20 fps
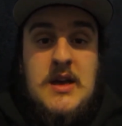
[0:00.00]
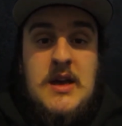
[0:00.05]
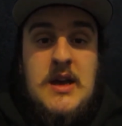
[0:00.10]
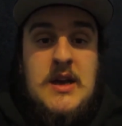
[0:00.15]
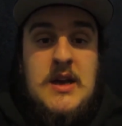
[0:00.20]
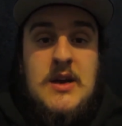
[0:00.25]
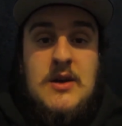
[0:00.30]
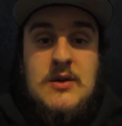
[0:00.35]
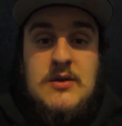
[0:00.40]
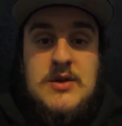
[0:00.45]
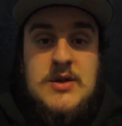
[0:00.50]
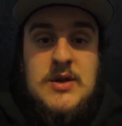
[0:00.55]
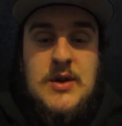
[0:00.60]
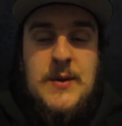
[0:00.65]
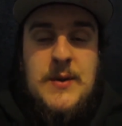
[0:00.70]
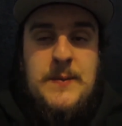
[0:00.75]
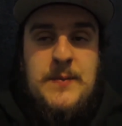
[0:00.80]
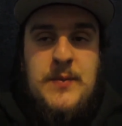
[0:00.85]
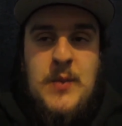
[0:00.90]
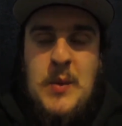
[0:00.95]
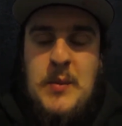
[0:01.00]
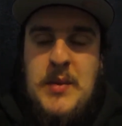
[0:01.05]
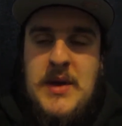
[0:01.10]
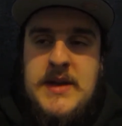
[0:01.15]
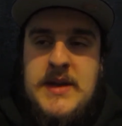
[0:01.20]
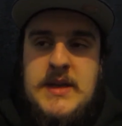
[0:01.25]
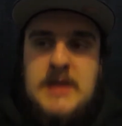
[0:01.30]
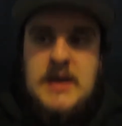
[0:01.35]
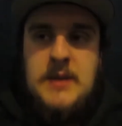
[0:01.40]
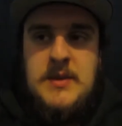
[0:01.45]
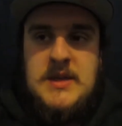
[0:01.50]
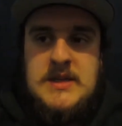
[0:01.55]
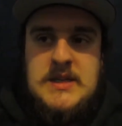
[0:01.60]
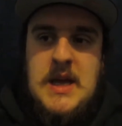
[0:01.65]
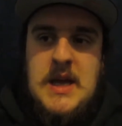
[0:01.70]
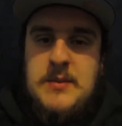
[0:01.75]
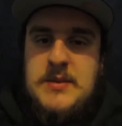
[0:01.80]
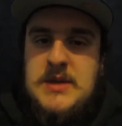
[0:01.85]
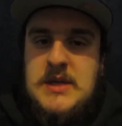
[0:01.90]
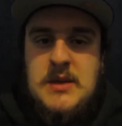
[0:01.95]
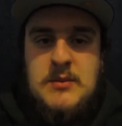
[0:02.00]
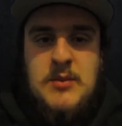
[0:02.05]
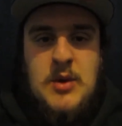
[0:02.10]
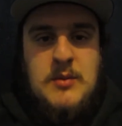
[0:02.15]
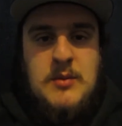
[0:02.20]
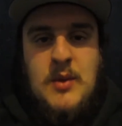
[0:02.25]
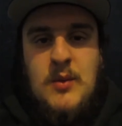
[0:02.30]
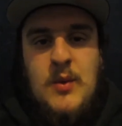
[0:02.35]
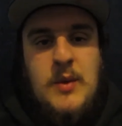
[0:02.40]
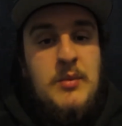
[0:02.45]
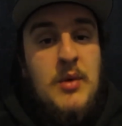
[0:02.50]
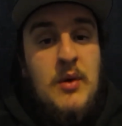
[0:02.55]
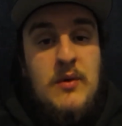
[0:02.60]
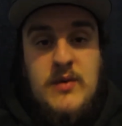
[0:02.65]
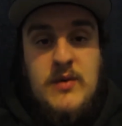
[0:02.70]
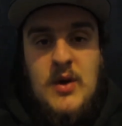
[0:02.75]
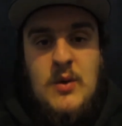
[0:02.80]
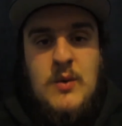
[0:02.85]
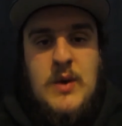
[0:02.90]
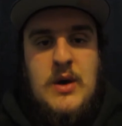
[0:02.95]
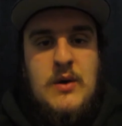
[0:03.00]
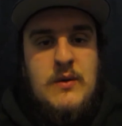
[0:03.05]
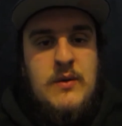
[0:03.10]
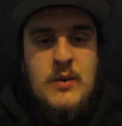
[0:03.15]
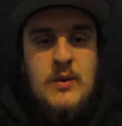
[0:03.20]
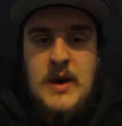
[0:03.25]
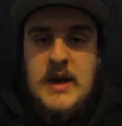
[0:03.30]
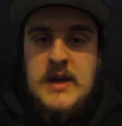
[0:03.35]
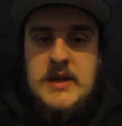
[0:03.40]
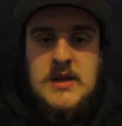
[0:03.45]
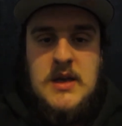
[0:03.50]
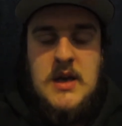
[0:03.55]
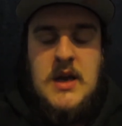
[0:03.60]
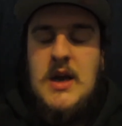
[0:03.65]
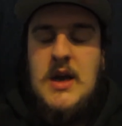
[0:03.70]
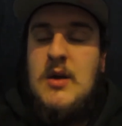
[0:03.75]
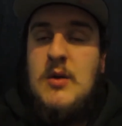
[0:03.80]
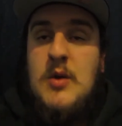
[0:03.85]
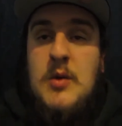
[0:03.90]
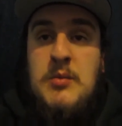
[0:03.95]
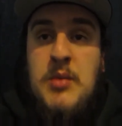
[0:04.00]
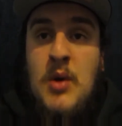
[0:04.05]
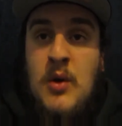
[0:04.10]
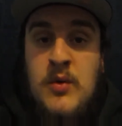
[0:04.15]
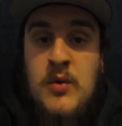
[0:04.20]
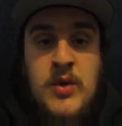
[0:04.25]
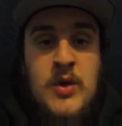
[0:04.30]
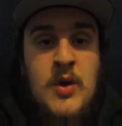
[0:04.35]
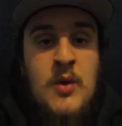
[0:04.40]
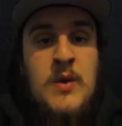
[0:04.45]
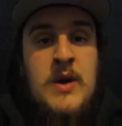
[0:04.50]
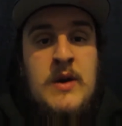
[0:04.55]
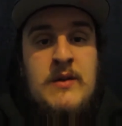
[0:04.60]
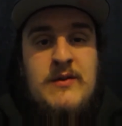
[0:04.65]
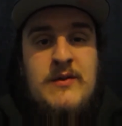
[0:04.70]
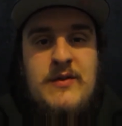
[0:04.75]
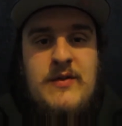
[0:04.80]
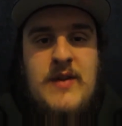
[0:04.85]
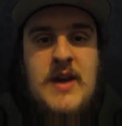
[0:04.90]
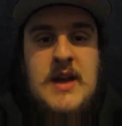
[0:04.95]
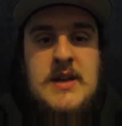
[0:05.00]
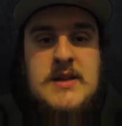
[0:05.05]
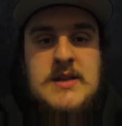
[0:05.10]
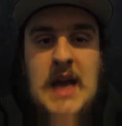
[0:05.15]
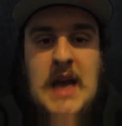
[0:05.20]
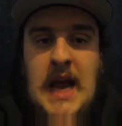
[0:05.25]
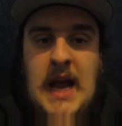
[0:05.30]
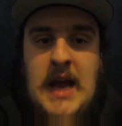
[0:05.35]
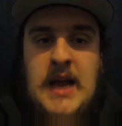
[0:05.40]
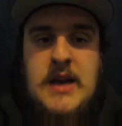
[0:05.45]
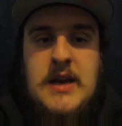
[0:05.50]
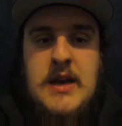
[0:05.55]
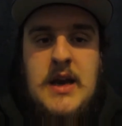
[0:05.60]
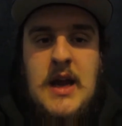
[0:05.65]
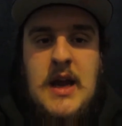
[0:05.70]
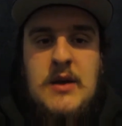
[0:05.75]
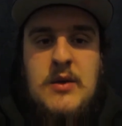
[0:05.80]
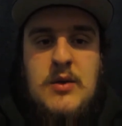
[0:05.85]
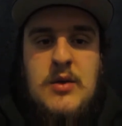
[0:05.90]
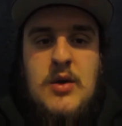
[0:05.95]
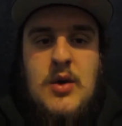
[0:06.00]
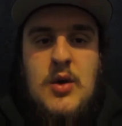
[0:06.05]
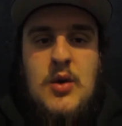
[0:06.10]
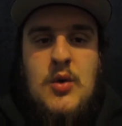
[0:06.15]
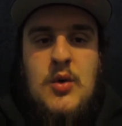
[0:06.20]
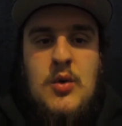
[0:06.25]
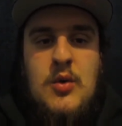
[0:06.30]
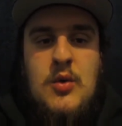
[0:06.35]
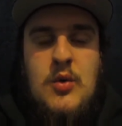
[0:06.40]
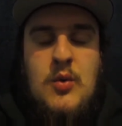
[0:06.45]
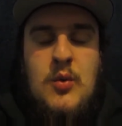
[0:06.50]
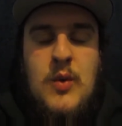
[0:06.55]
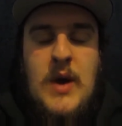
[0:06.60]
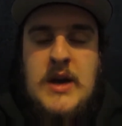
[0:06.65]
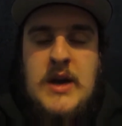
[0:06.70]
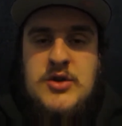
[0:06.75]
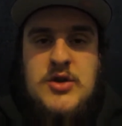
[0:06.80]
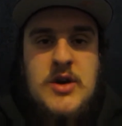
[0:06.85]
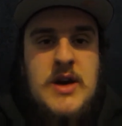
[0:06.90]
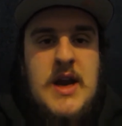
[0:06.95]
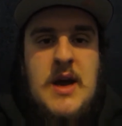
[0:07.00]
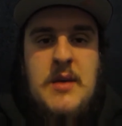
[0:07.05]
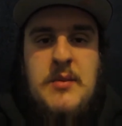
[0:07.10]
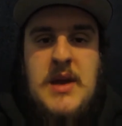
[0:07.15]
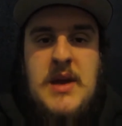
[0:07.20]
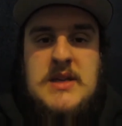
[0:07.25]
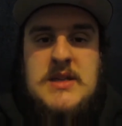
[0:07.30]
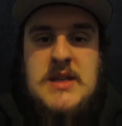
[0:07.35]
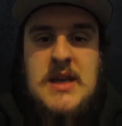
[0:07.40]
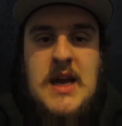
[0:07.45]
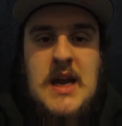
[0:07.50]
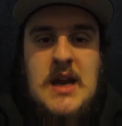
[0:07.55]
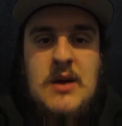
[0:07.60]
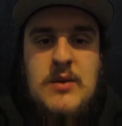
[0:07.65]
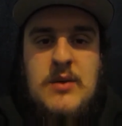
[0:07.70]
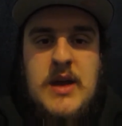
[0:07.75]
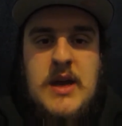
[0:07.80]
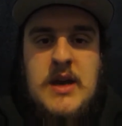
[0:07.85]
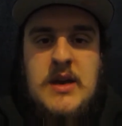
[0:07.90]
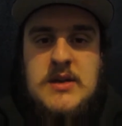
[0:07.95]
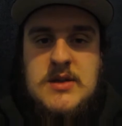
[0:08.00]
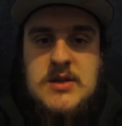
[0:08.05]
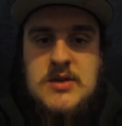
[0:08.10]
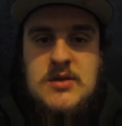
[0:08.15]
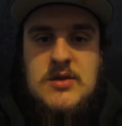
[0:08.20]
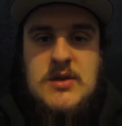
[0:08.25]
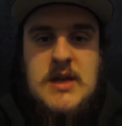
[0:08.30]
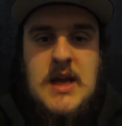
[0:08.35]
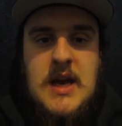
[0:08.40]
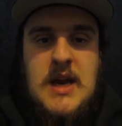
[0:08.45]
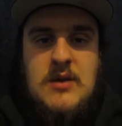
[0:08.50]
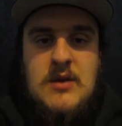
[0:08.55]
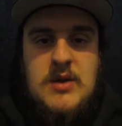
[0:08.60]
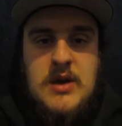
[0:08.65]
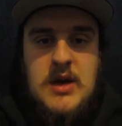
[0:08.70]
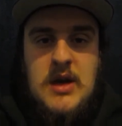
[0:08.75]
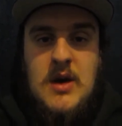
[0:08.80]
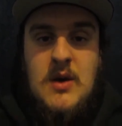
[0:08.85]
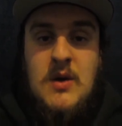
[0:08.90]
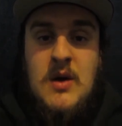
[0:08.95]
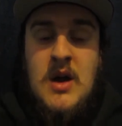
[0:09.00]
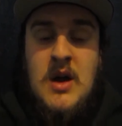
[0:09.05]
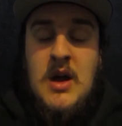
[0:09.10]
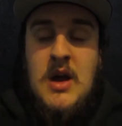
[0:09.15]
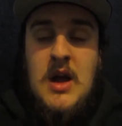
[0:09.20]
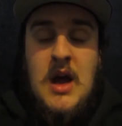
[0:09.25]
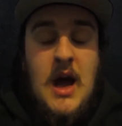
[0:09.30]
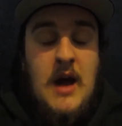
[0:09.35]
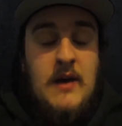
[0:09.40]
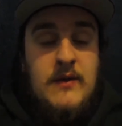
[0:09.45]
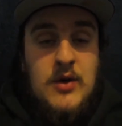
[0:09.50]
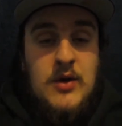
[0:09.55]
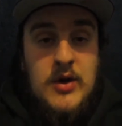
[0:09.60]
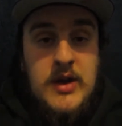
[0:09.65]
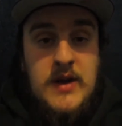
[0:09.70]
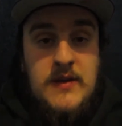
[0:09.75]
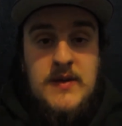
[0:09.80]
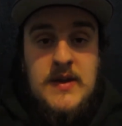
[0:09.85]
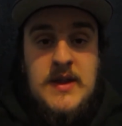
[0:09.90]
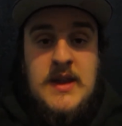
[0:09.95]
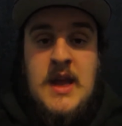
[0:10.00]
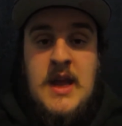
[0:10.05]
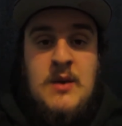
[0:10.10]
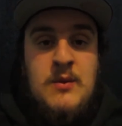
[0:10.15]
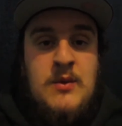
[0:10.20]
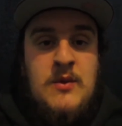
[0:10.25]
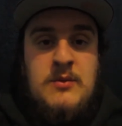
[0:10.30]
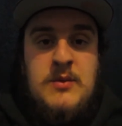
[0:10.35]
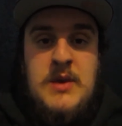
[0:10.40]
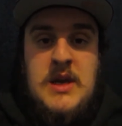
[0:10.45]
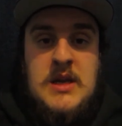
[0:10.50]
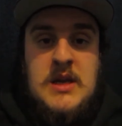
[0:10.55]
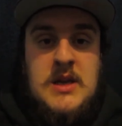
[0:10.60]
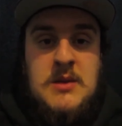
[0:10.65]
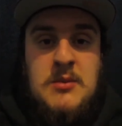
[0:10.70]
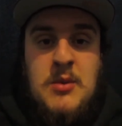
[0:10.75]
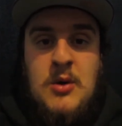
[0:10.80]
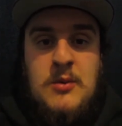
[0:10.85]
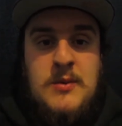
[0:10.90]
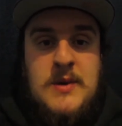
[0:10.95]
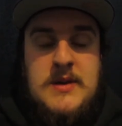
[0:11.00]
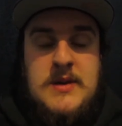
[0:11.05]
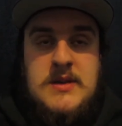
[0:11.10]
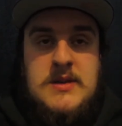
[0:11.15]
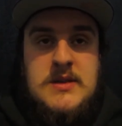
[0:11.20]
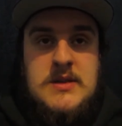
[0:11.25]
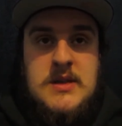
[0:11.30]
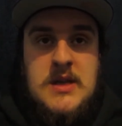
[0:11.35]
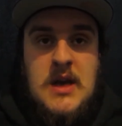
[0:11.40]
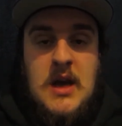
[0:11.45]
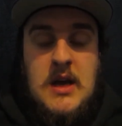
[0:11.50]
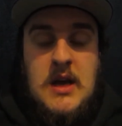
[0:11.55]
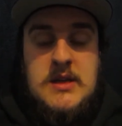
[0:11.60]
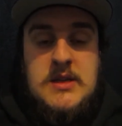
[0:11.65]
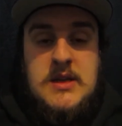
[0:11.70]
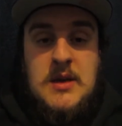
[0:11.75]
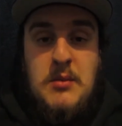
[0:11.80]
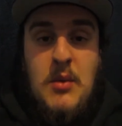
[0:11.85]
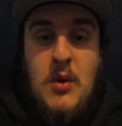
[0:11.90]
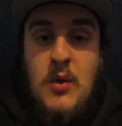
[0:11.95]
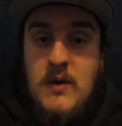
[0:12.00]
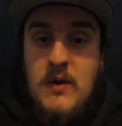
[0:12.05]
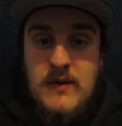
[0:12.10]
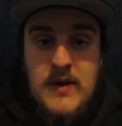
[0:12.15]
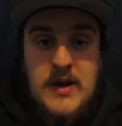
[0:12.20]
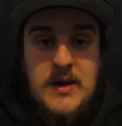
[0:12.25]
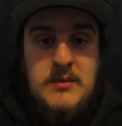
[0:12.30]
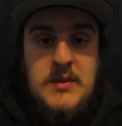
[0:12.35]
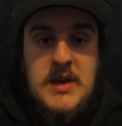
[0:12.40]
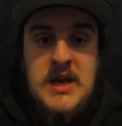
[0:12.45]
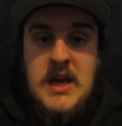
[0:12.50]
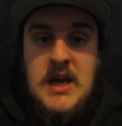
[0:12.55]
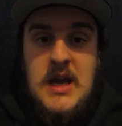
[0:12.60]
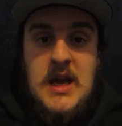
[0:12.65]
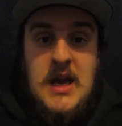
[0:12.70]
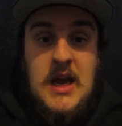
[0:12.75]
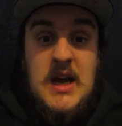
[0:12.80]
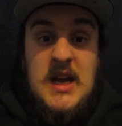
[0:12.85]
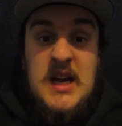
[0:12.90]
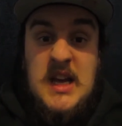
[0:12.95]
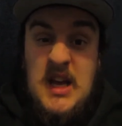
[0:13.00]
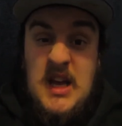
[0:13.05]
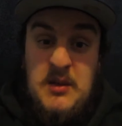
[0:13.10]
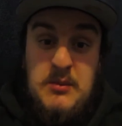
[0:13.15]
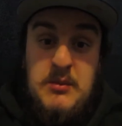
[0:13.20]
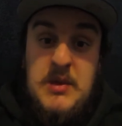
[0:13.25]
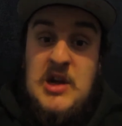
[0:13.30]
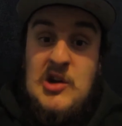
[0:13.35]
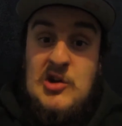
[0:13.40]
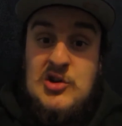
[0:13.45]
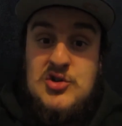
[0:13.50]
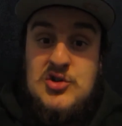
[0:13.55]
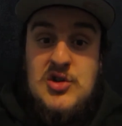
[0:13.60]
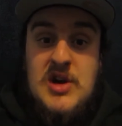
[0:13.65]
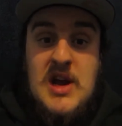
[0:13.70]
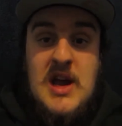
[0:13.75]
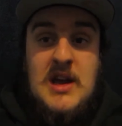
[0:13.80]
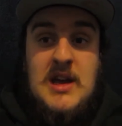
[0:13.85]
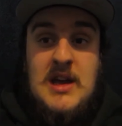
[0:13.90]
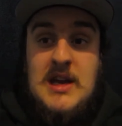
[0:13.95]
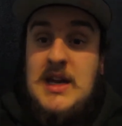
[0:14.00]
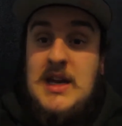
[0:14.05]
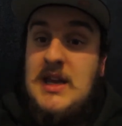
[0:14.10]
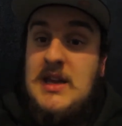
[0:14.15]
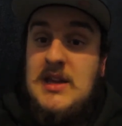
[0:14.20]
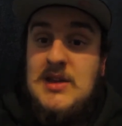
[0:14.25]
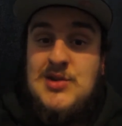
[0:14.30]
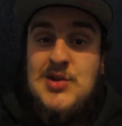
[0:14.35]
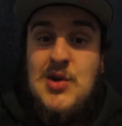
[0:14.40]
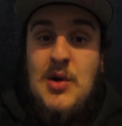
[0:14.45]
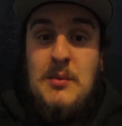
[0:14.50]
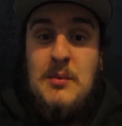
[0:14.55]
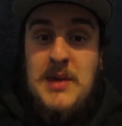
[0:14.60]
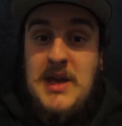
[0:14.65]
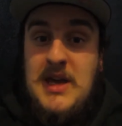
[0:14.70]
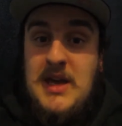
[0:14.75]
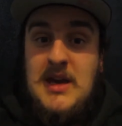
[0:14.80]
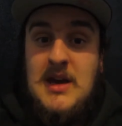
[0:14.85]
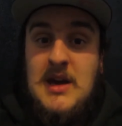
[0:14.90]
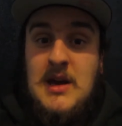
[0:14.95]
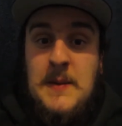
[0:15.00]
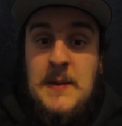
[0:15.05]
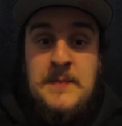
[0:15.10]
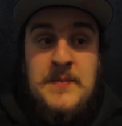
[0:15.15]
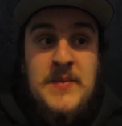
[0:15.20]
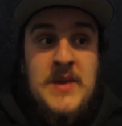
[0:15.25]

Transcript: you know. So we're building up the steps at the moment. We both know we're overweight, we both know we're unfit, and we're trying our best to get out there and sort that out, you know. I've got Ethan there with me at the moment to motivate me and keep me on track, and Ethan's got me here